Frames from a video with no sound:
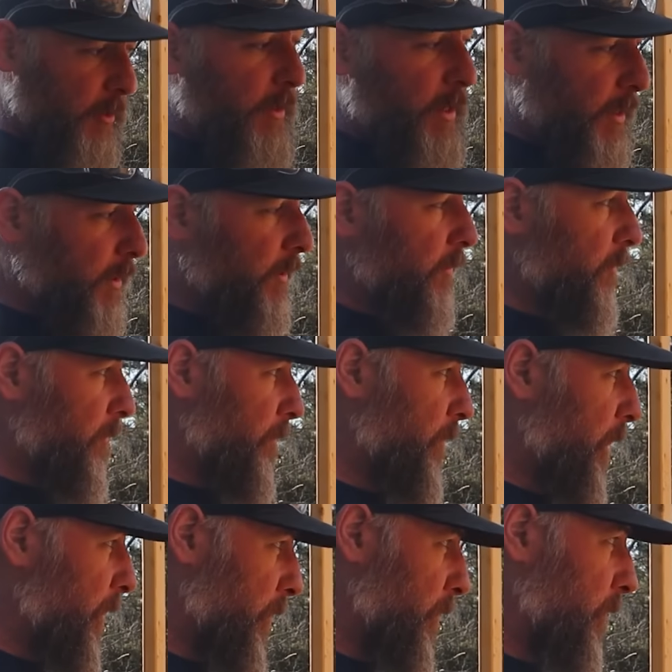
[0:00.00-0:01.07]
correct because if
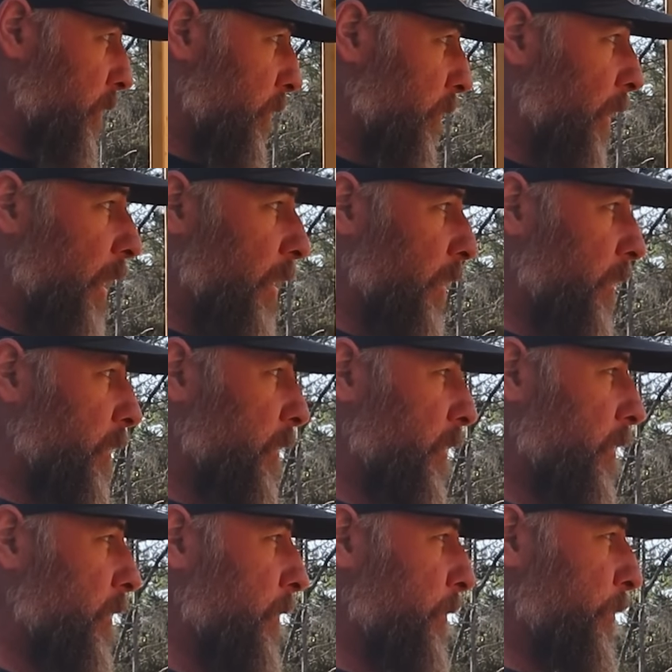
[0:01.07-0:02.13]
I don't do it right,
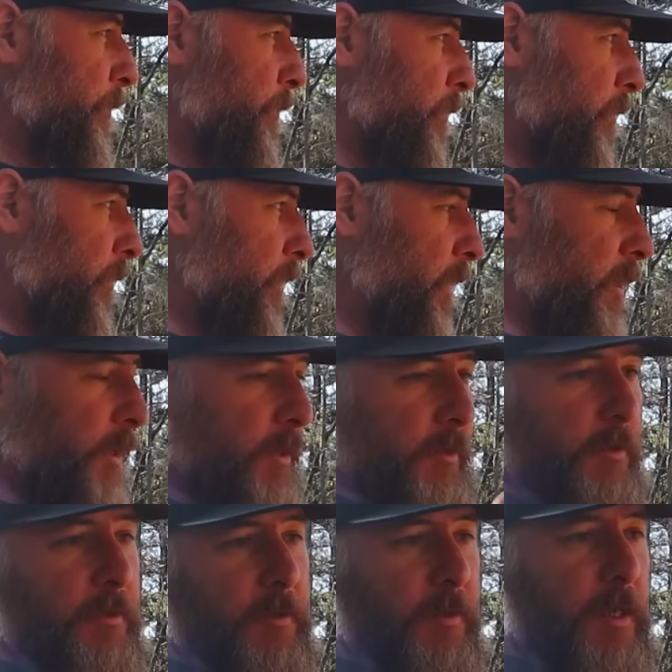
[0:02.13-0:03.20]

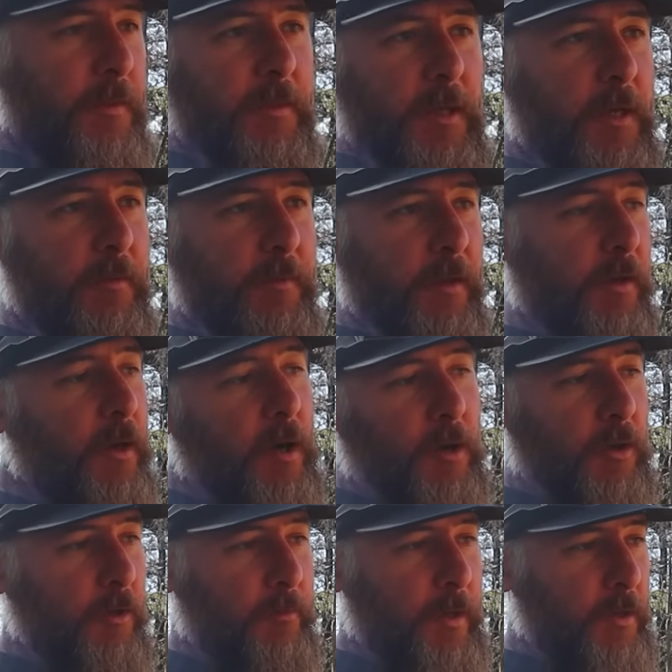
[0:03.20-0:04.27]
then at the end of it, I'll
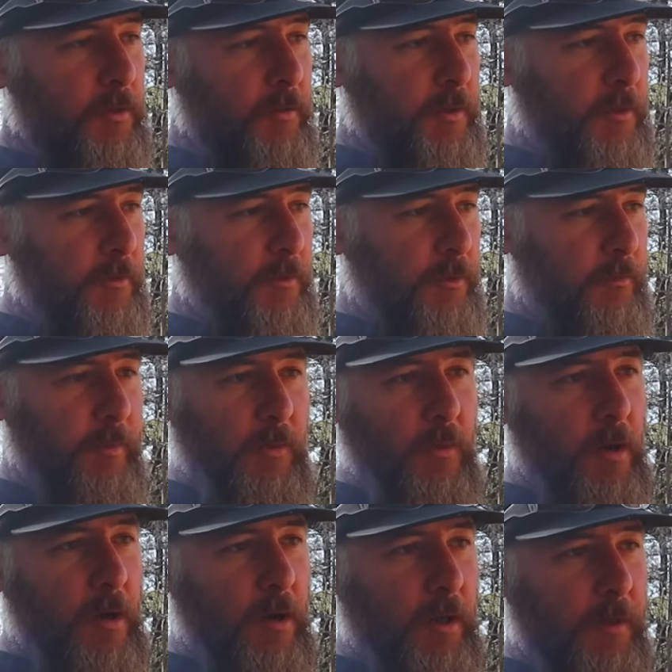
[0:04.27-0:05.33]
go to measure and everything will be
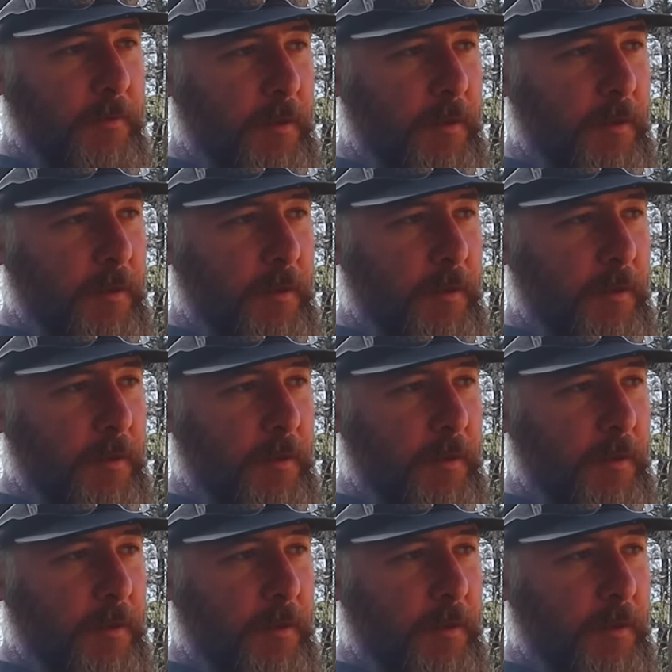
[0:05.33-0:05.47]
wrong,